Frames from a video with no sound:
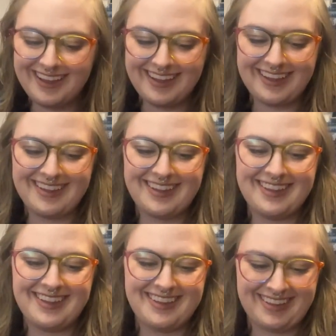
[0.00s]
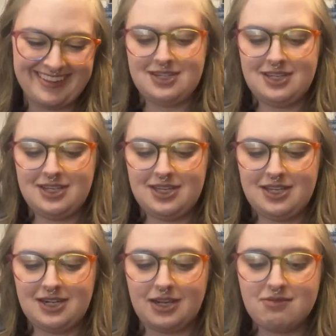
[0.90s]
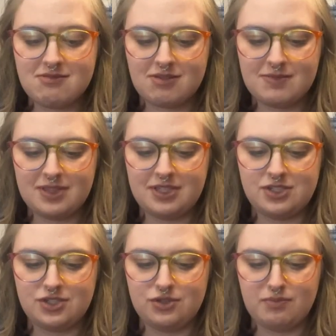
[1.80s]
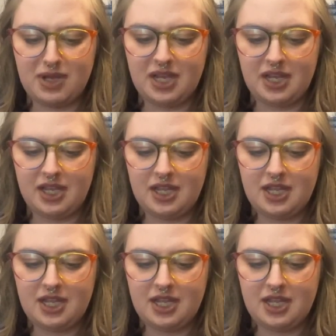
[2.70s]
I don't normally do my